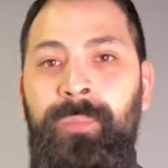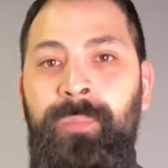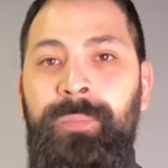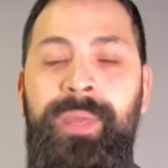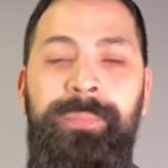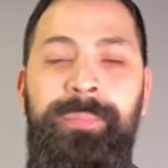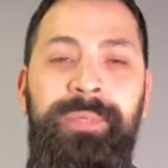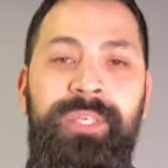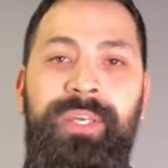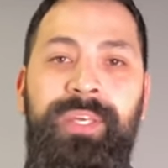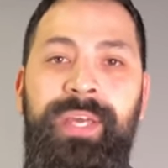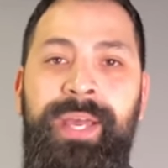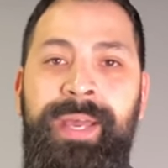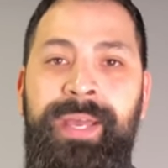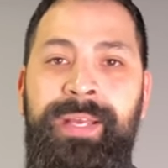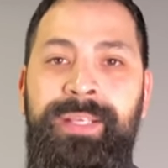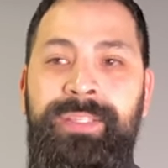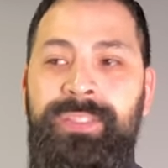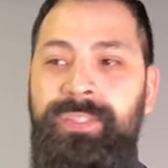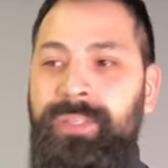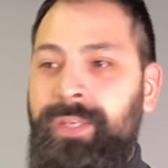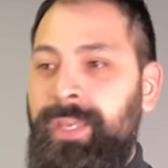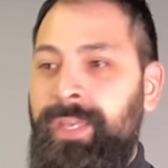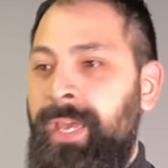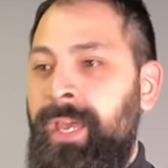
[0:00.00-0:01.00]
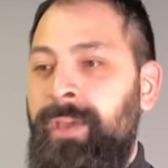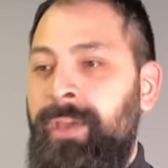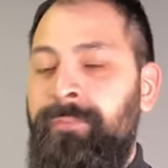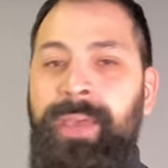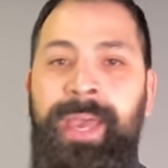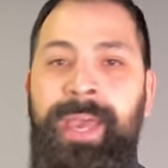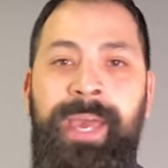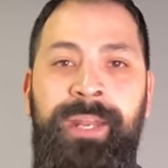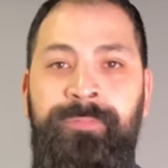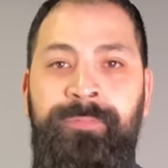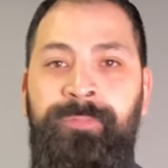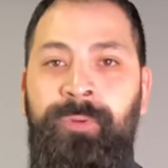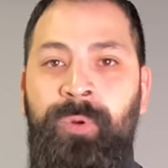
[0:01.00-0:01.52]
Maybe you guys have
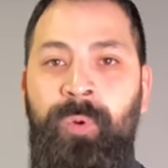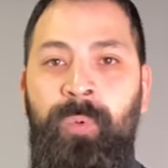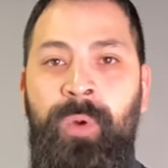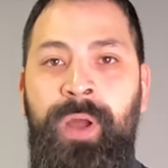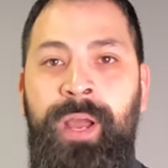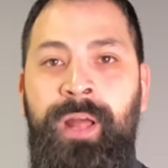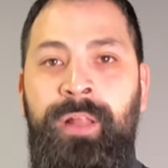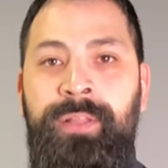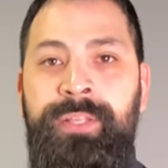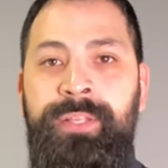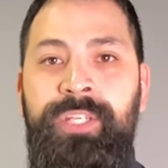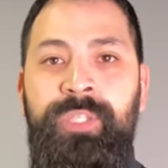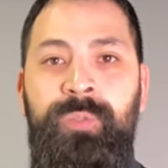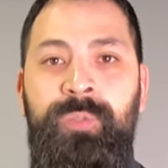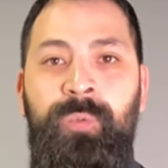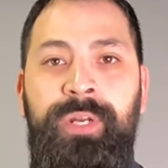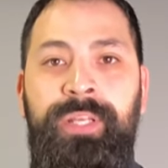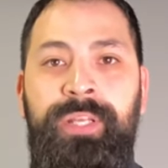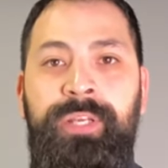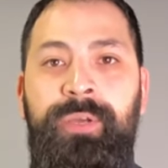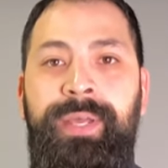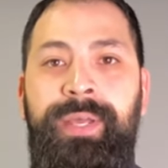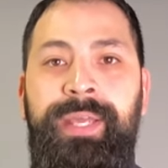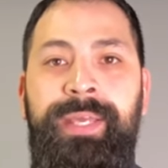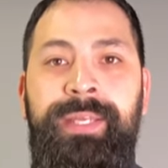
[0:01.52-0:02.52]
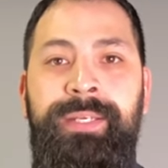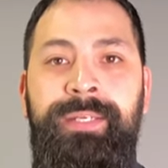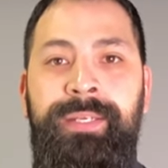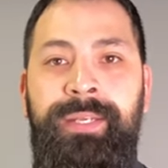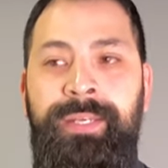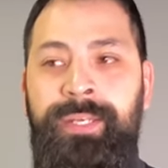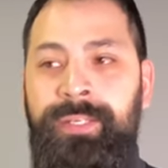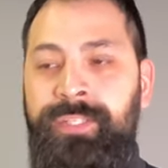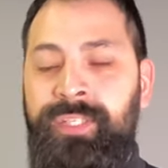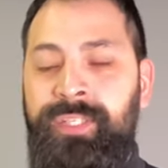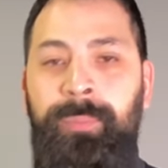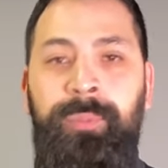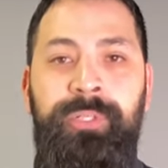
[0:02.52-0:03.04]
had it for a while and you just want to go ahead and
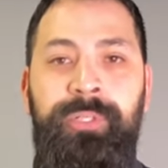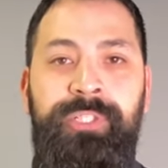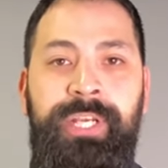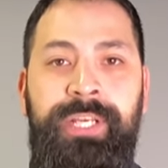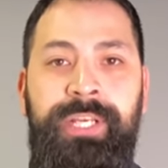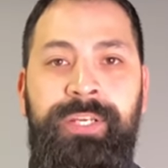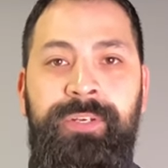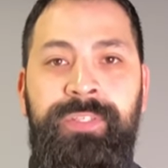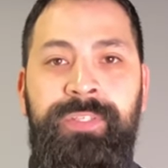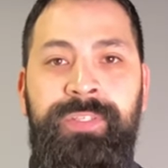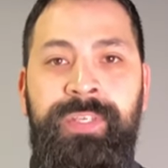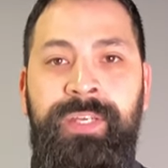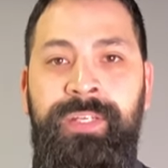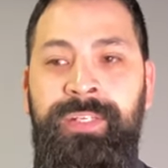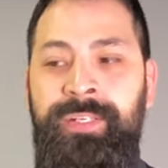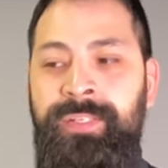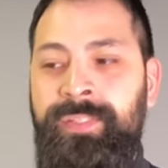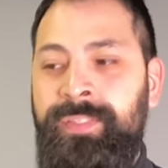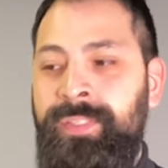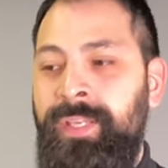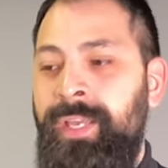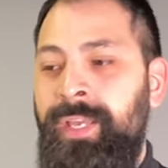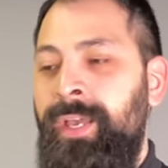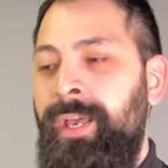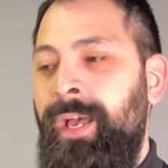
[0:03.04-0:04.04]
uh, double check your settings.